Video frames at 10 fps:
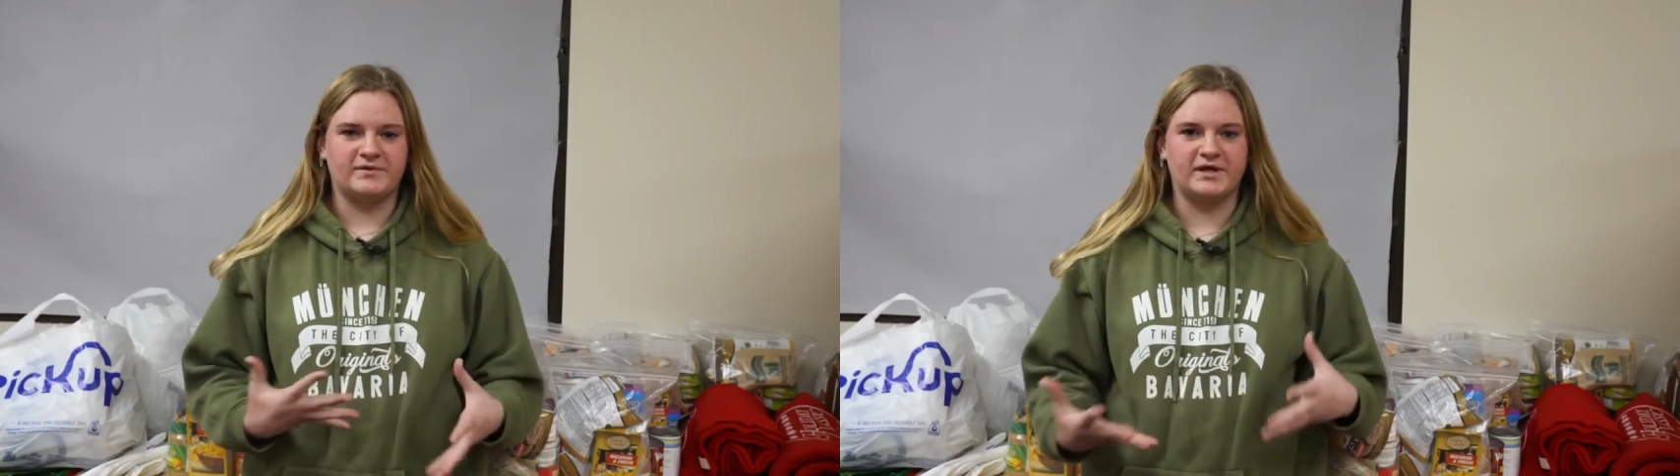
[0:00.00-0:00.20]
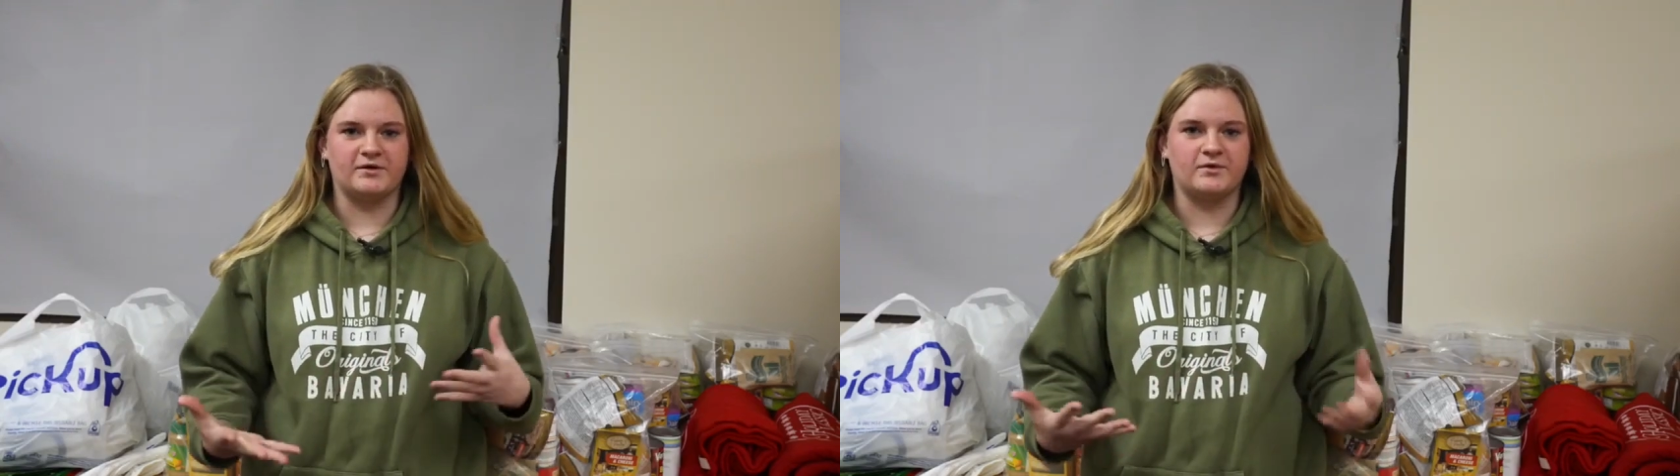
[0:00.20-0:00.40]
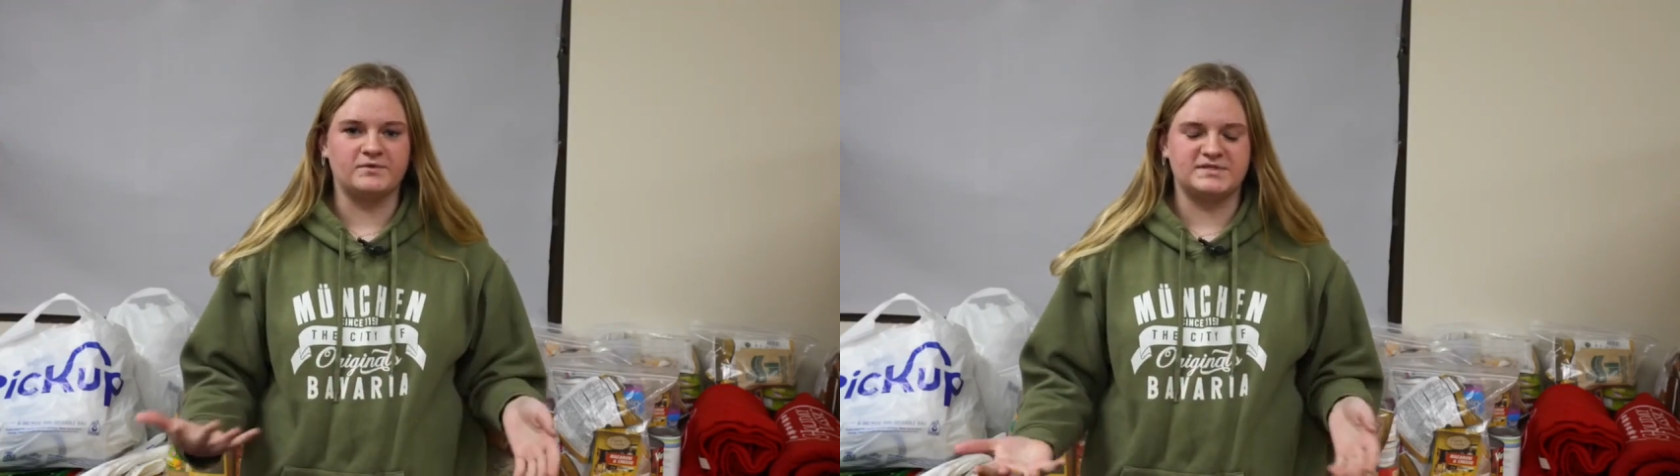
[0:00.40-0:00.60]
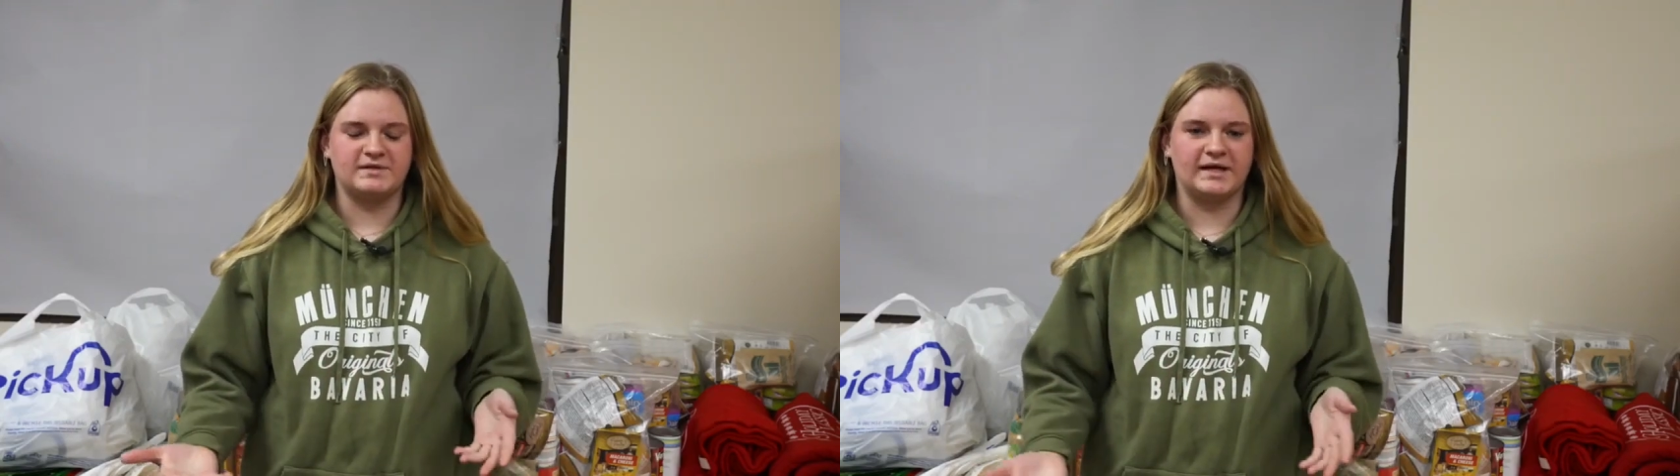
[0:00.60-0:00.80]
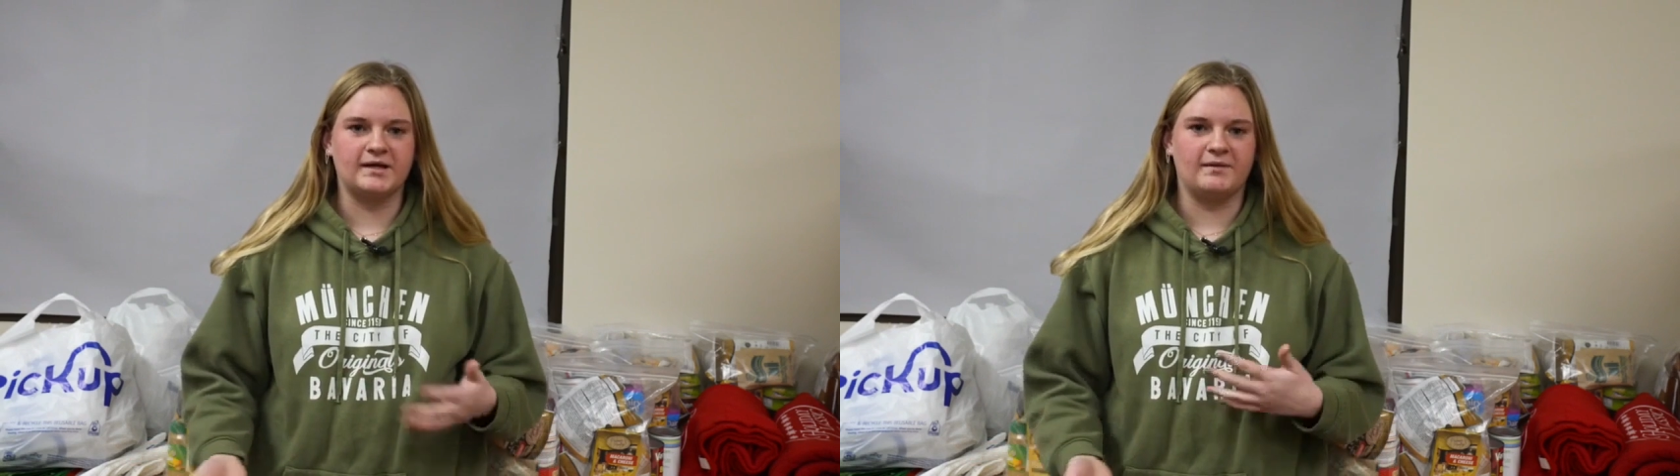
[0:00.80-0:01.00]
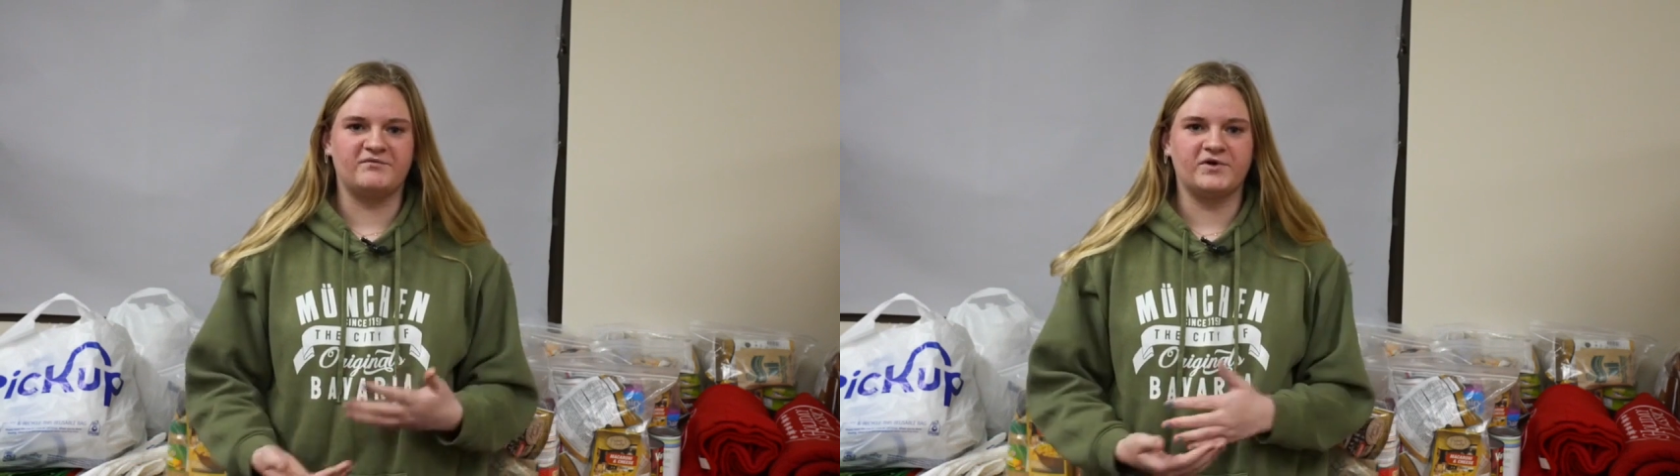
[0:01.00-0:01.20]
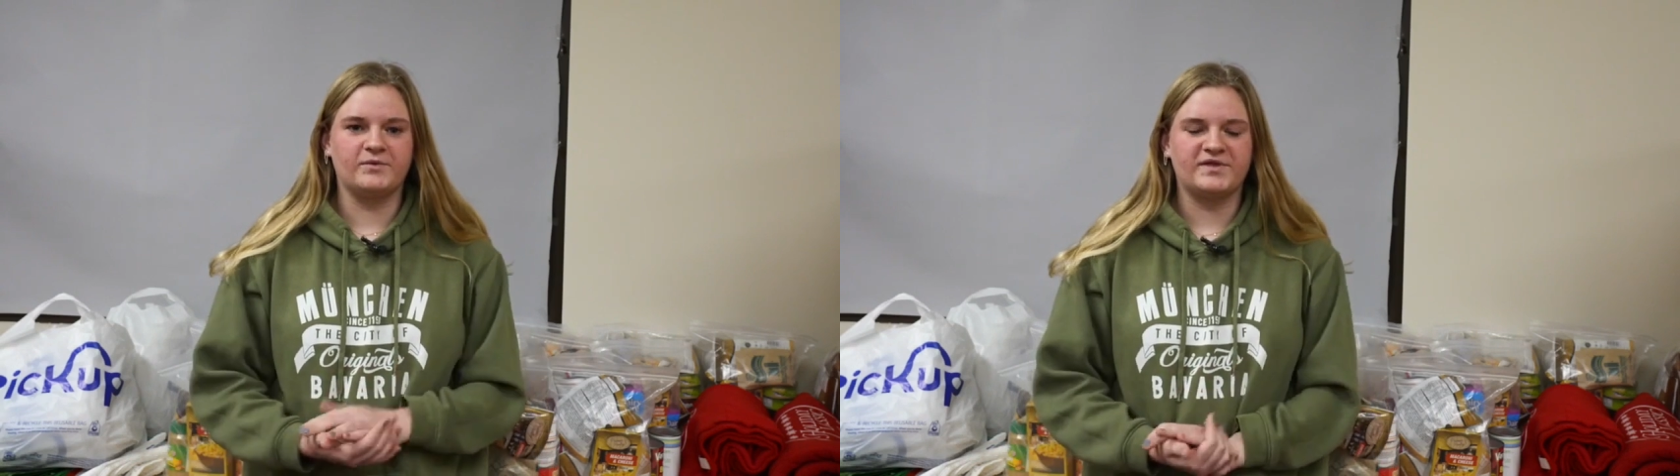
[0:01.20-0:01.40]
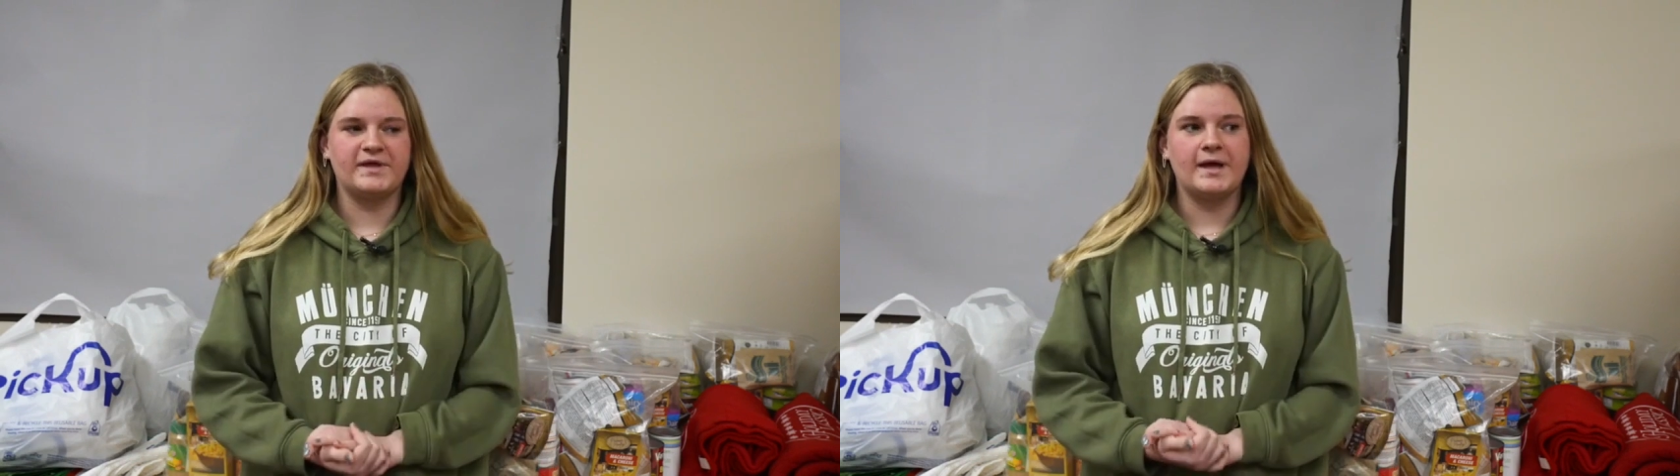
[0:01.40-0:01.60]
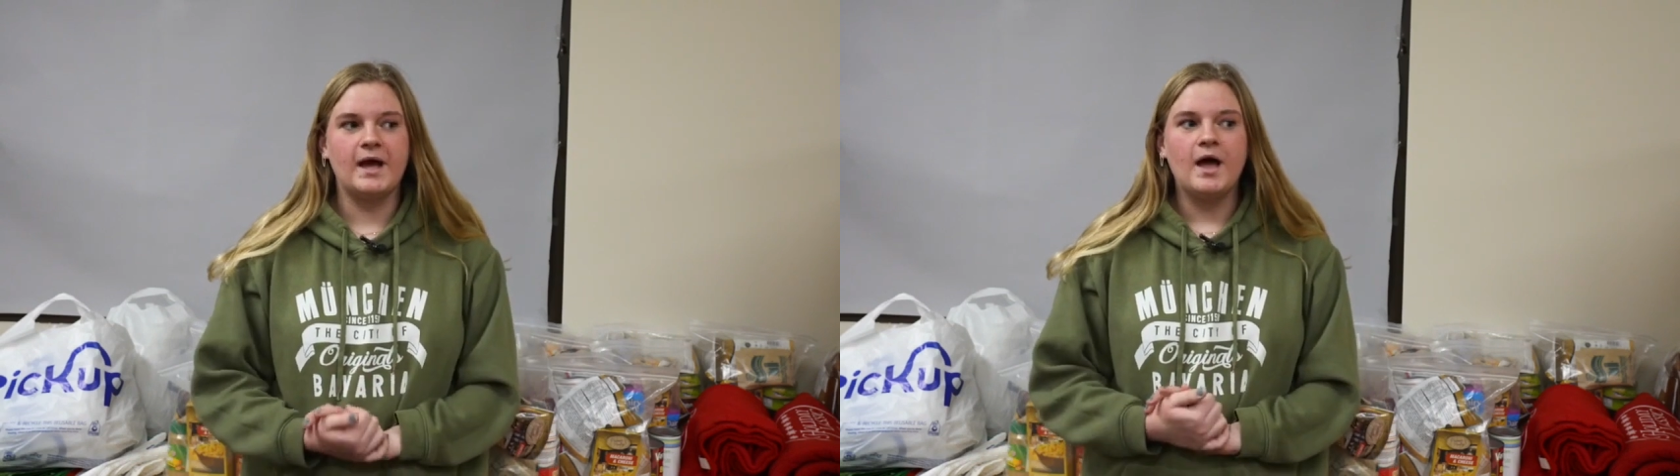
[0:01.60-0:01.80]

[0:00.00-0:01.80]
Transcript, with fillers: their own like comfort with it,